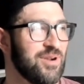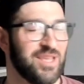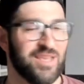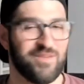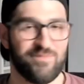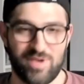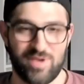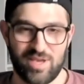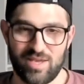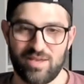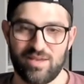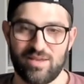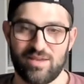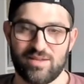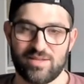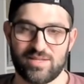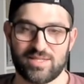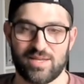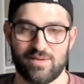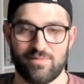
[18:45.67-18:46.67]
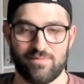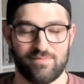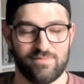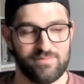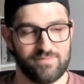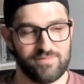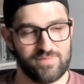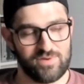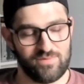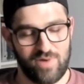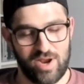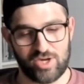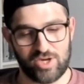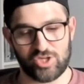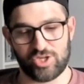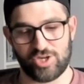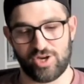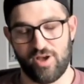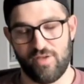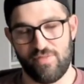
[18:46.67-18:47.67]
give me some
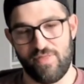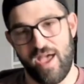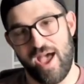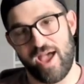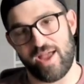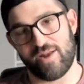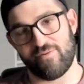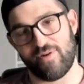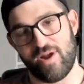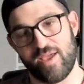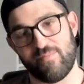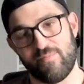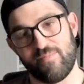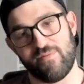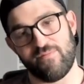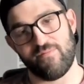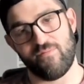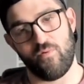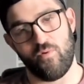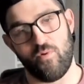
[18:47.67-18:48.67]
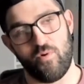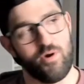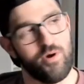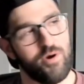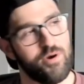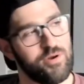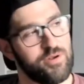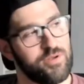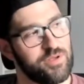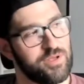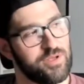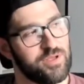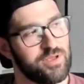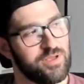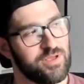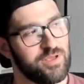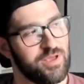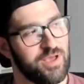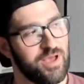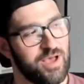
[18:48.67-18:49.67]
direction on that, right? Before
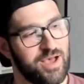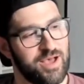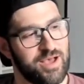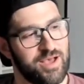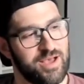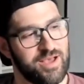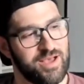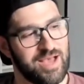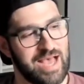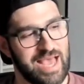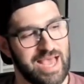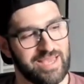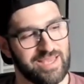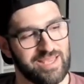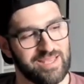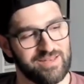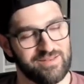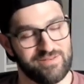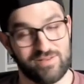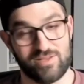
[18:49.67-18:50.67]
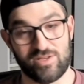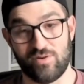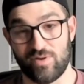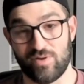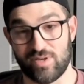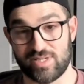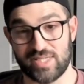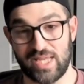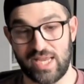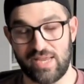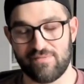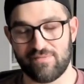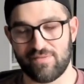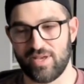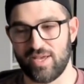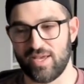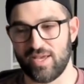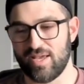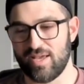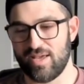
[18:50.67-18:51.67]
I can do it
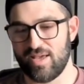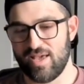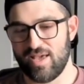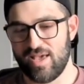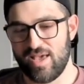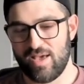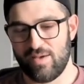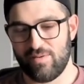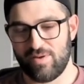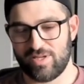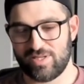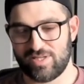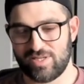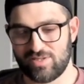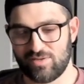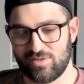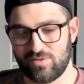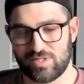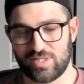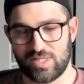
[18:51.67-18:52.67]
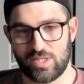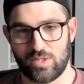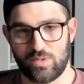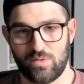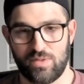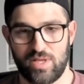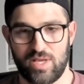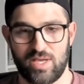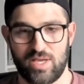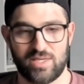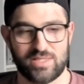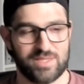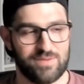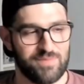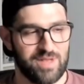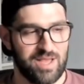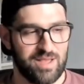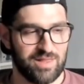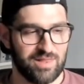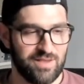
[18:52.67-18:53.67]
safely. But it's just those little things.
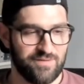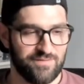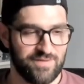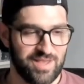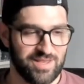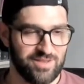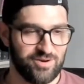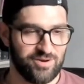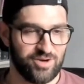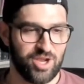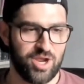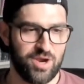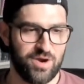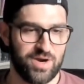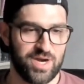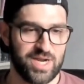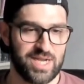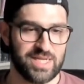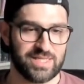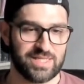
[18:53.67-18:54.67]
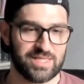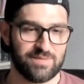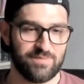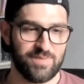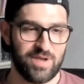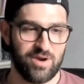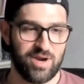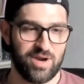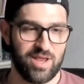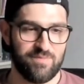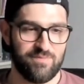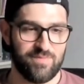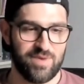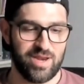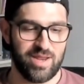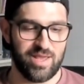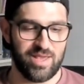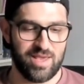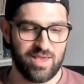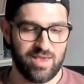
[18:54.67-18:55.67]
I love that they're curious about it,
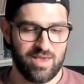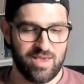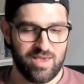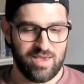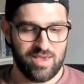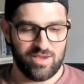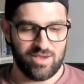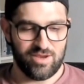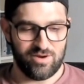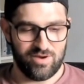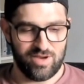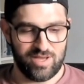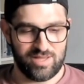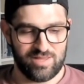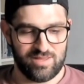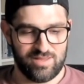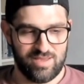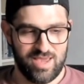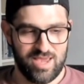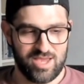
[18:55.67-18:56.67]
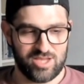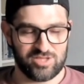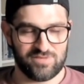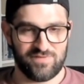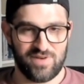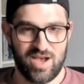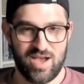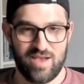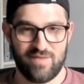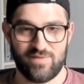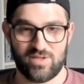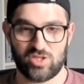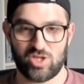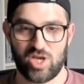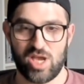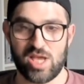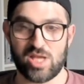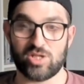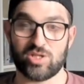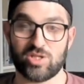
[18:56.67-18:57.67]
but at age 5, it
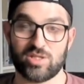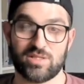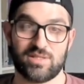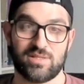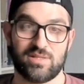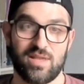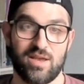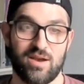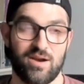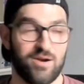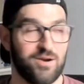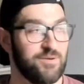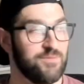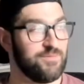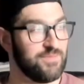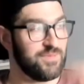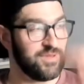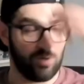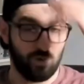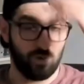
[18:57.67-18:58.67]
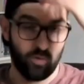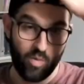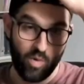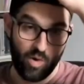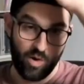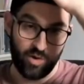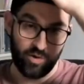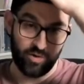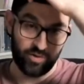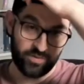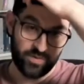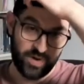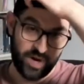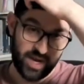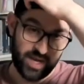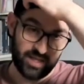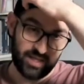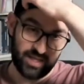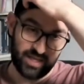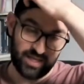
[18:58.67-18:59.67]
changes their little world,
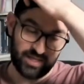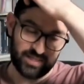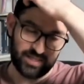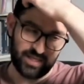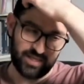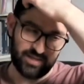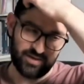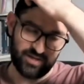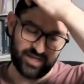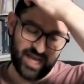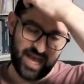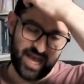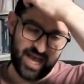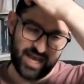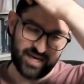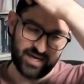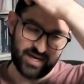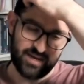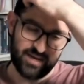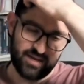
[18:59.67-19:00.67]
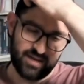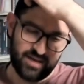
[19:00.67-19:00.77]
right? They see their dad